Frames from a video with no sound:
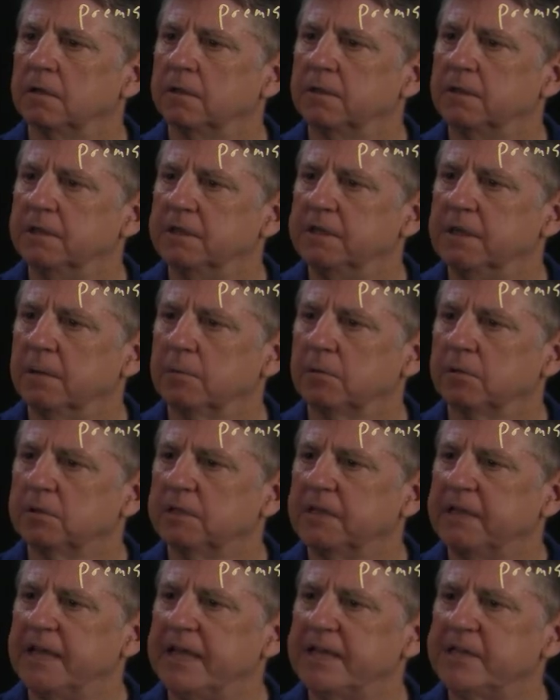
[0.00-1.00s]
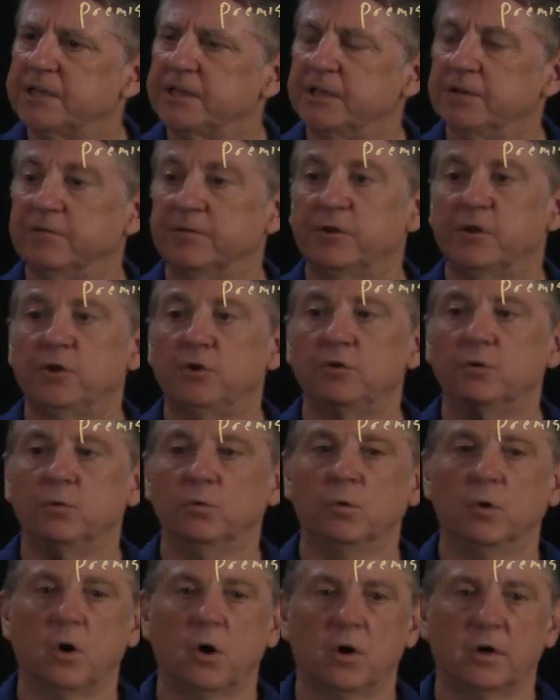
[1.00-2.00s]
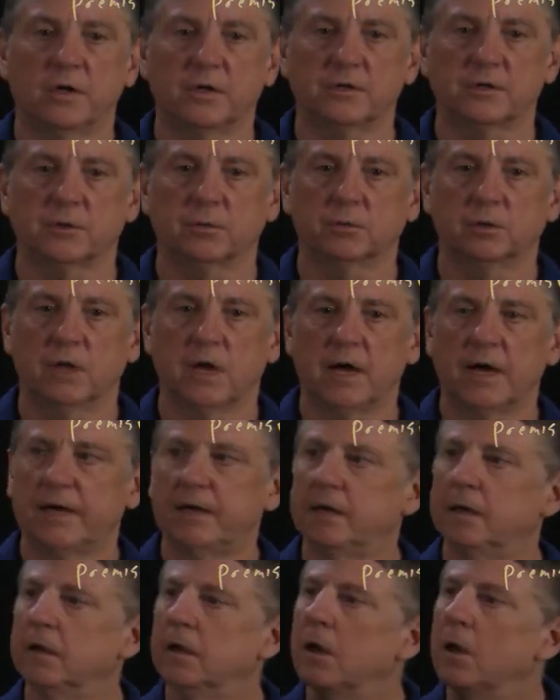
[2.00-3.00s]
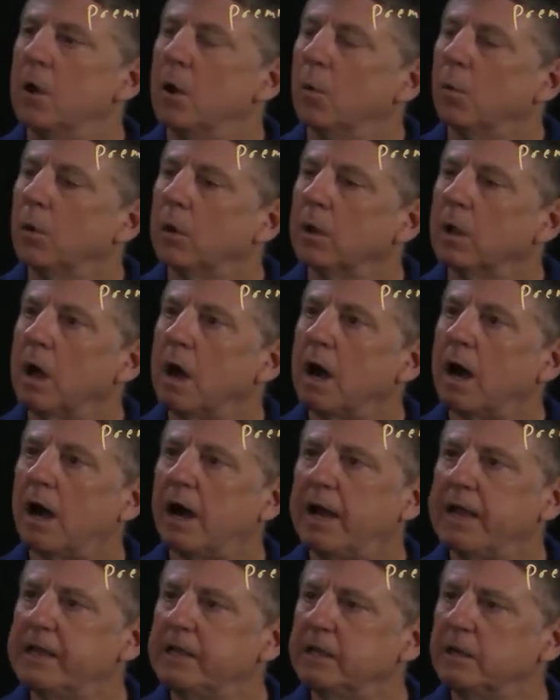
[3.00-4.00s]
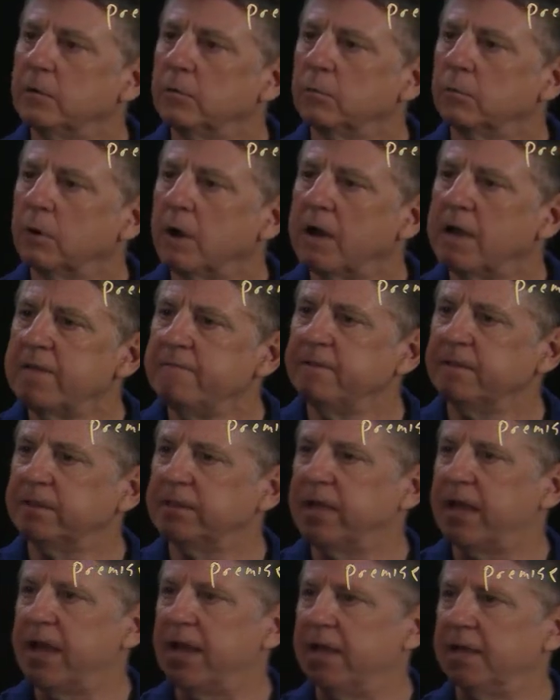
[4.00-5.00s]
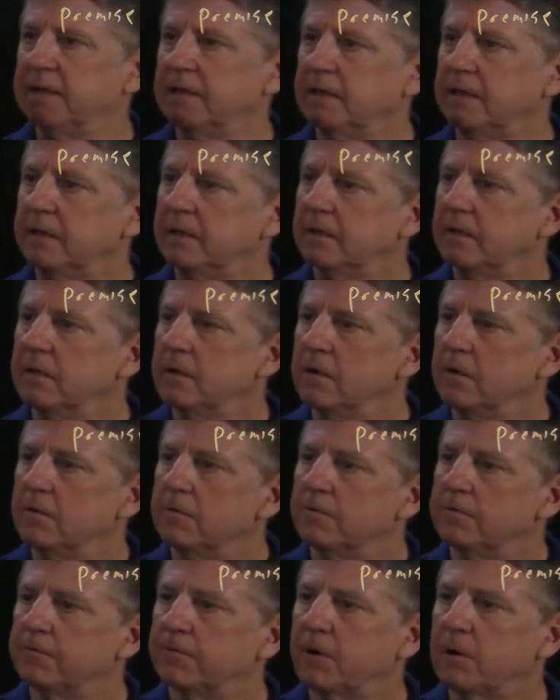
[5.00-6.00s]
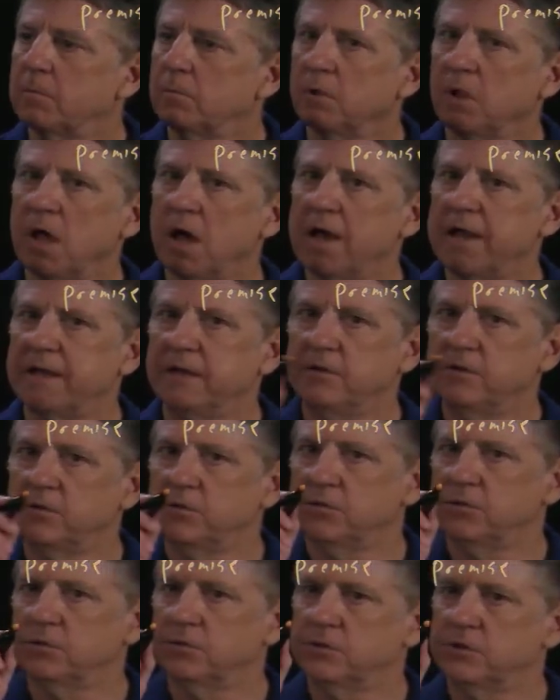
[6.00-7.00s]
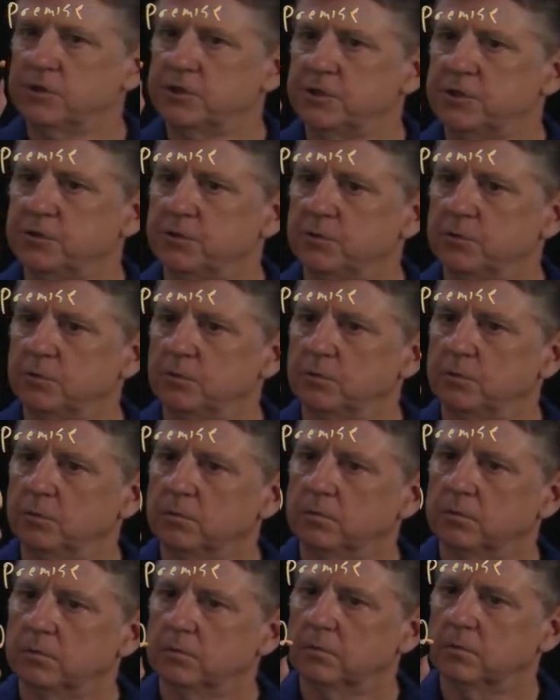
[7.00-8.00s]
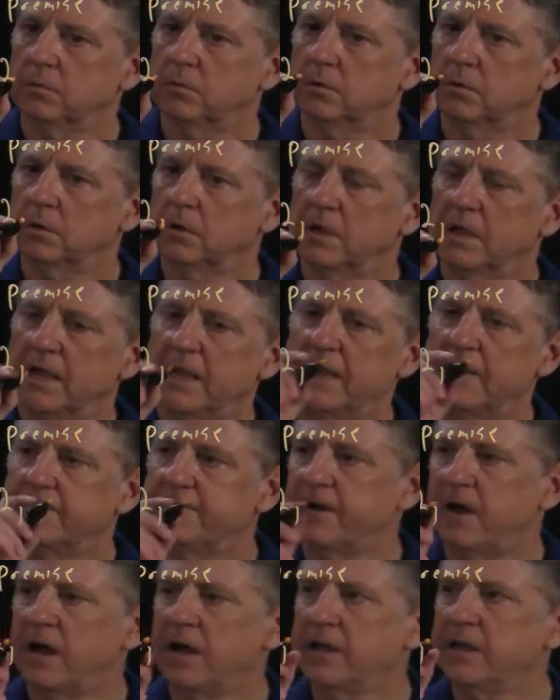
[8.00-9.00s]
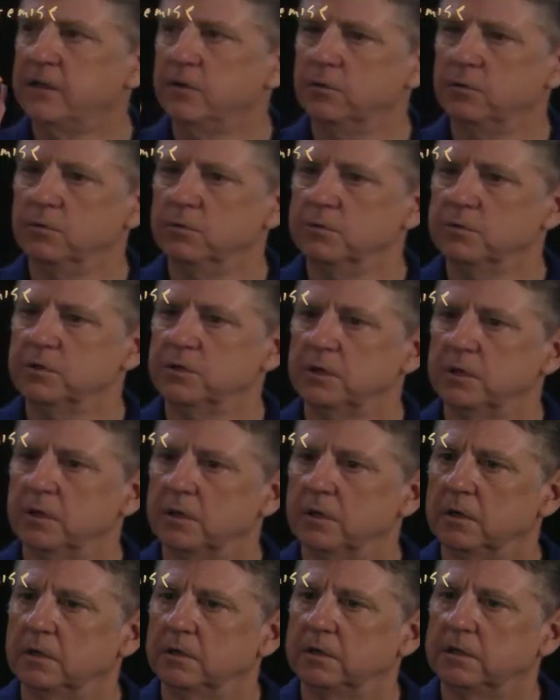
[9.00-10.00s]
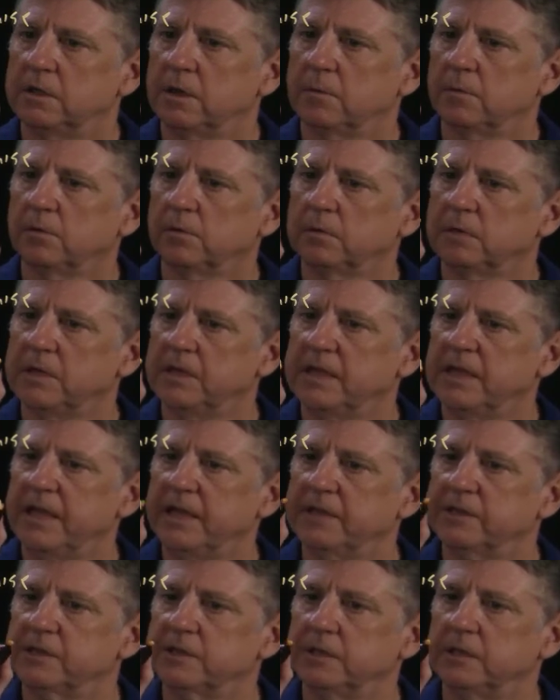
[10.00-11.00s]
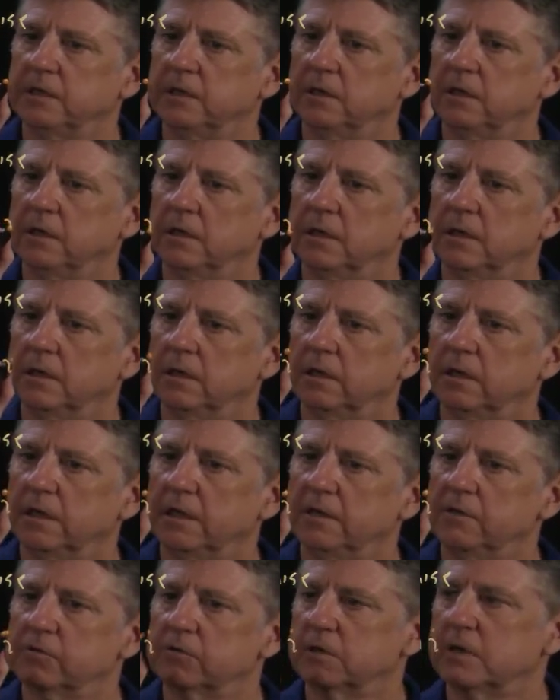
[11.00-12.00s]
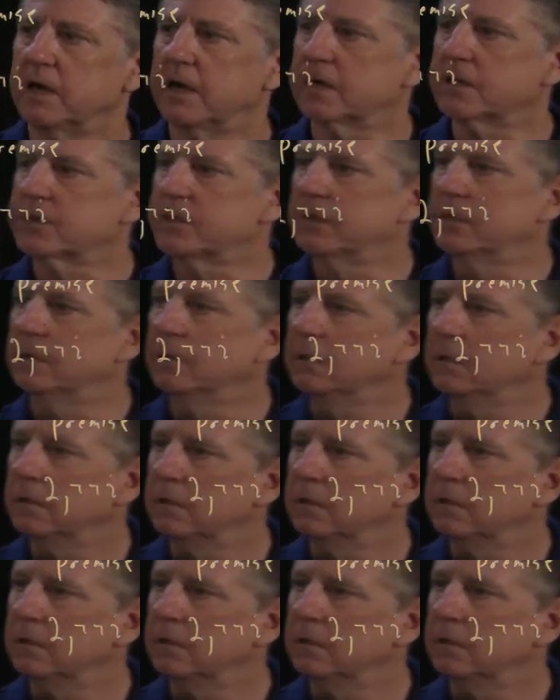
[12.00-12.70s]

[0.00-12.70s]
the double negation of Q on its own line. Well, I can arrive at that from line 2 if I use double negation introduction.